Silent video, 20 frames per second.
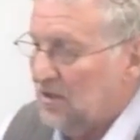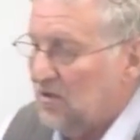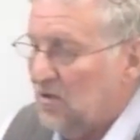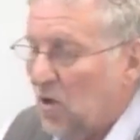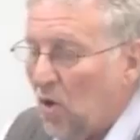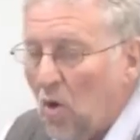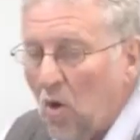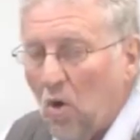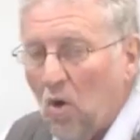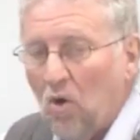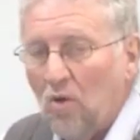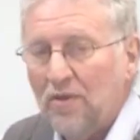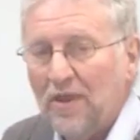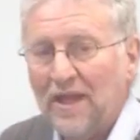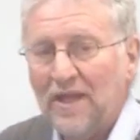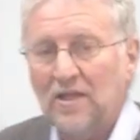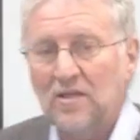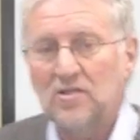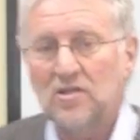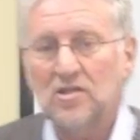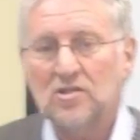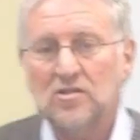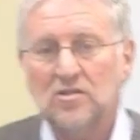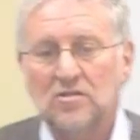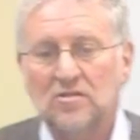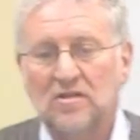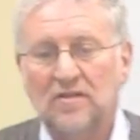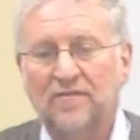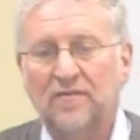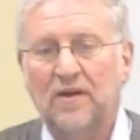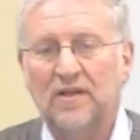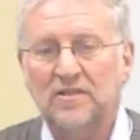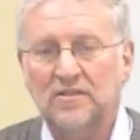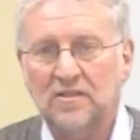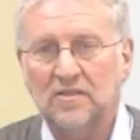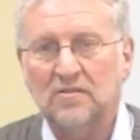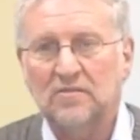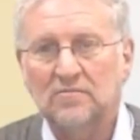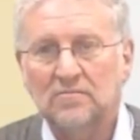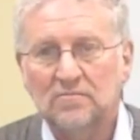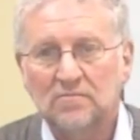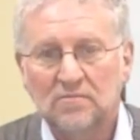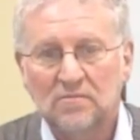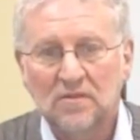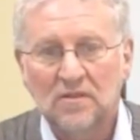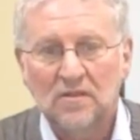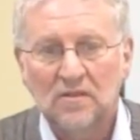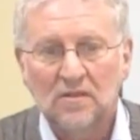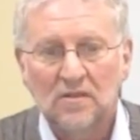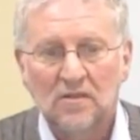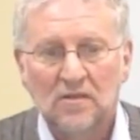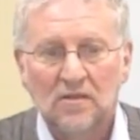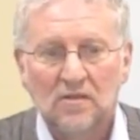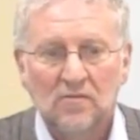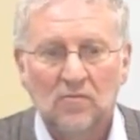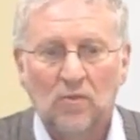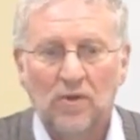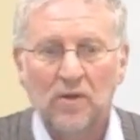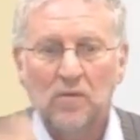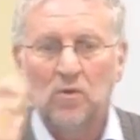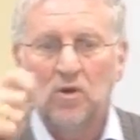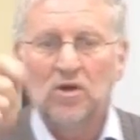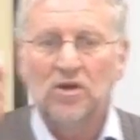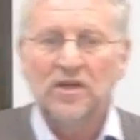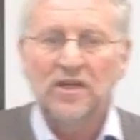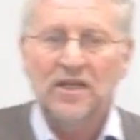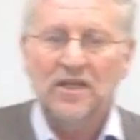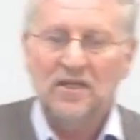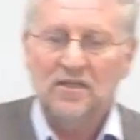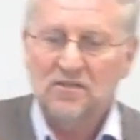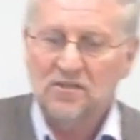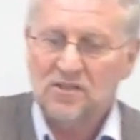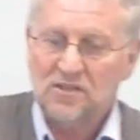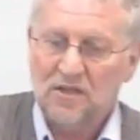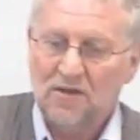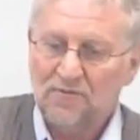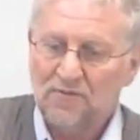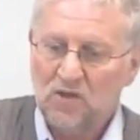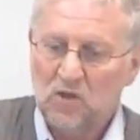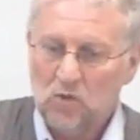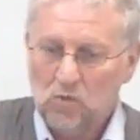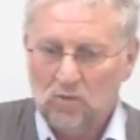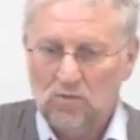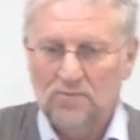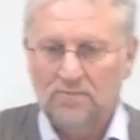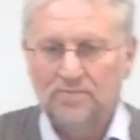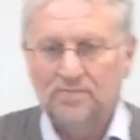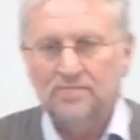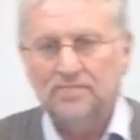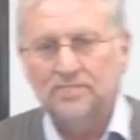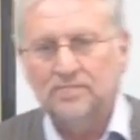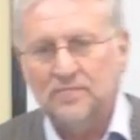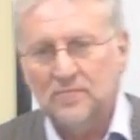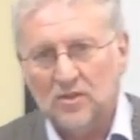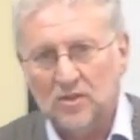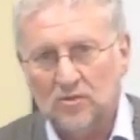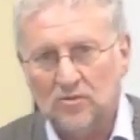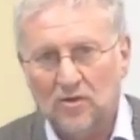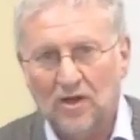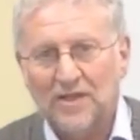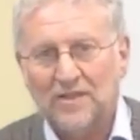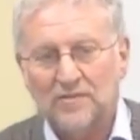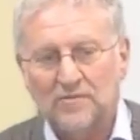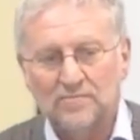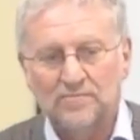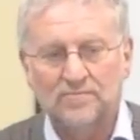Or they can just deface it. We were here, stuff you. Great.